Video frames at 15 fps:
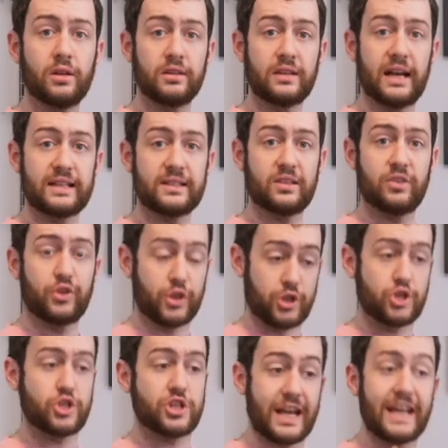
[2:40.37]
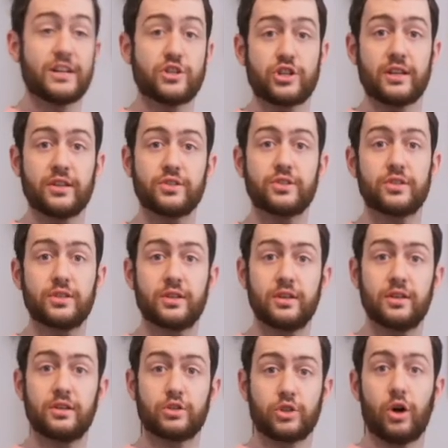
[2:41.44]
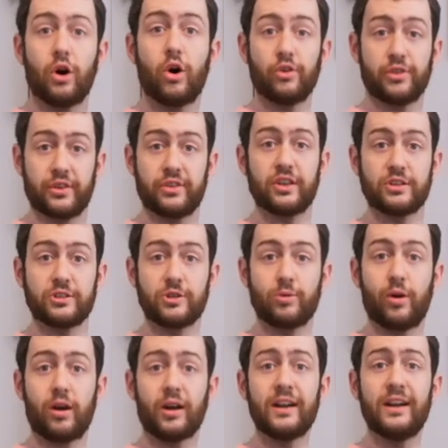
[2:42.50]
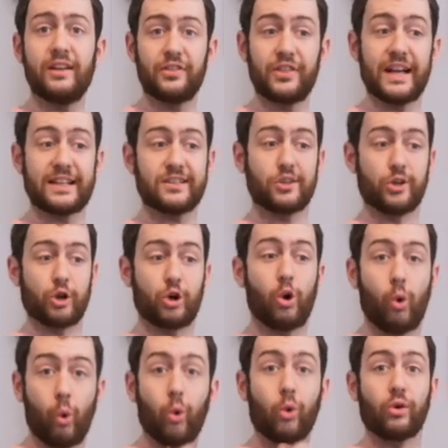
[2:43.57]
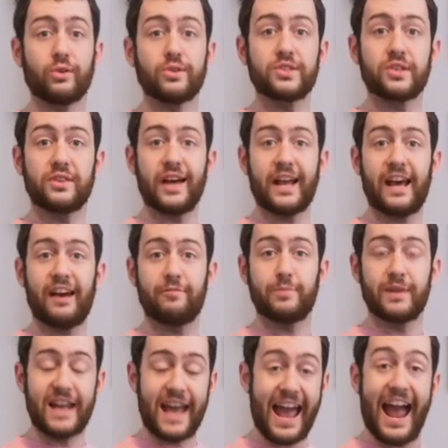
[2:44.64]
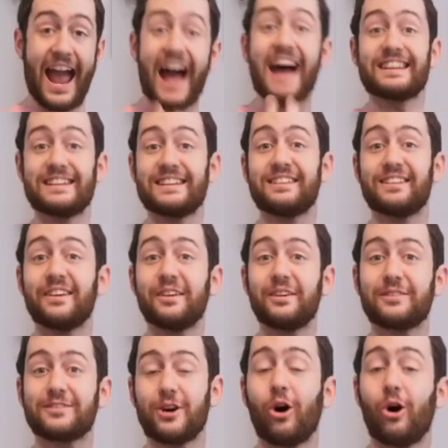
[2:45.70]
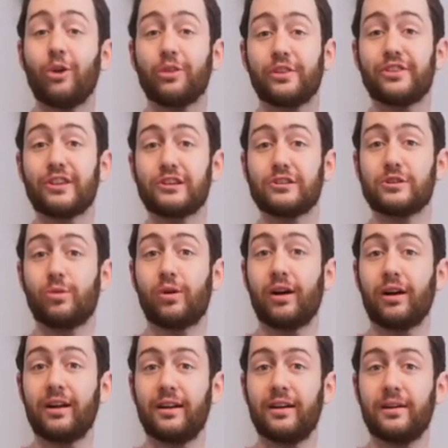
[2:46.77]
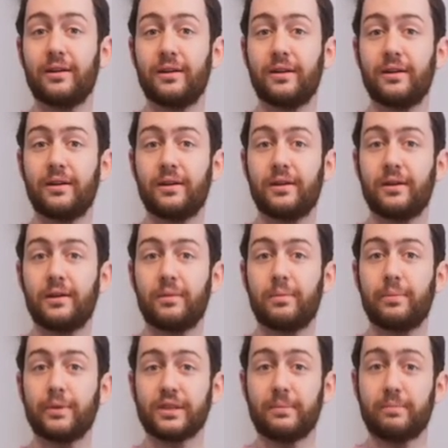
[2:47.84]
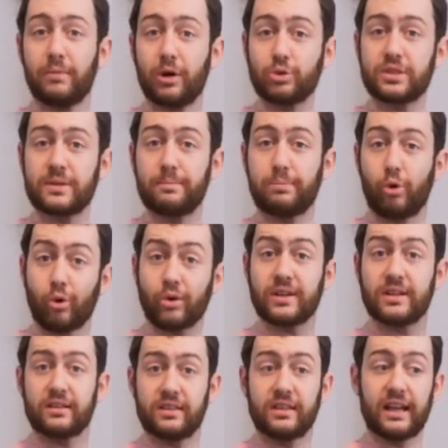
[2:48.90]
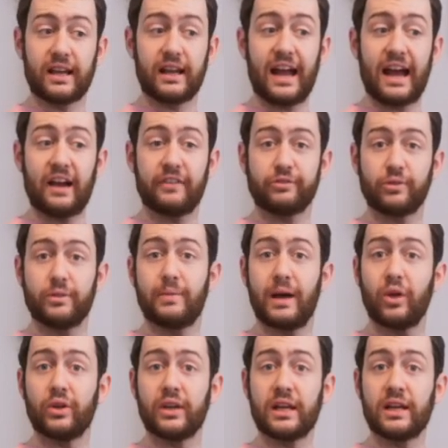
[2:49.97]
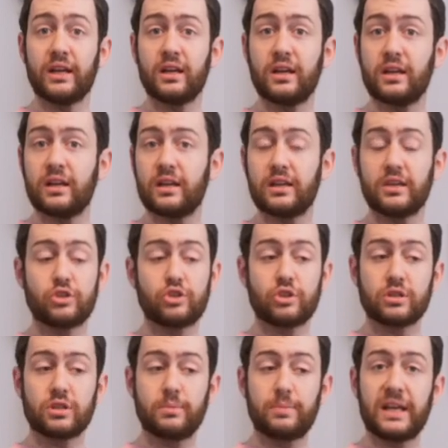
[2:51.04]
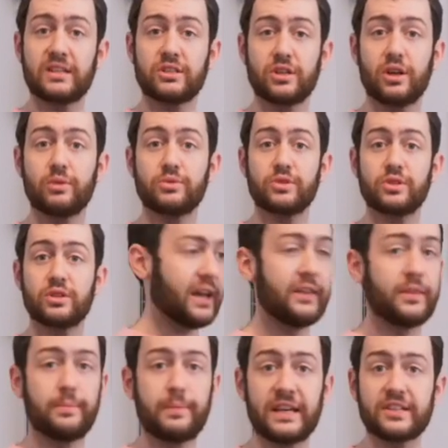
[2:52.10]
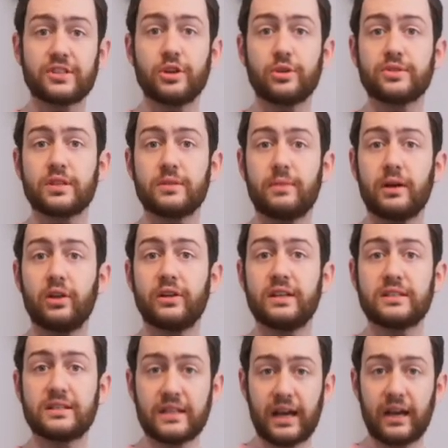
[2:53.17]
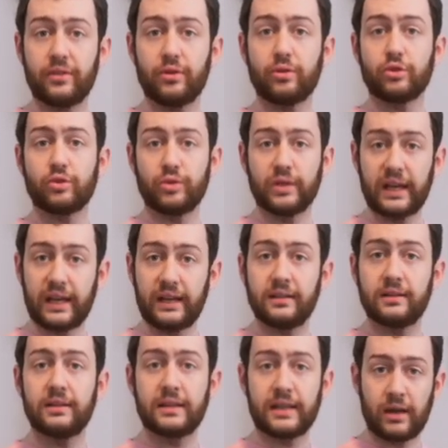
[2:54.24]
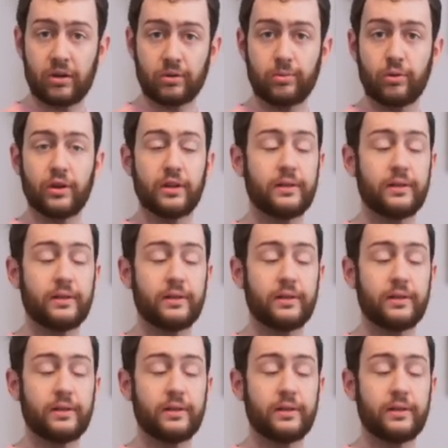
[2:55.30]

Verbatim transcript: That's the changes to all the things you are. That's the chords that have been added to all the things you are. But the most important thing after the melody is just the bass notes. And the bass notes and the melody together create counterpoint.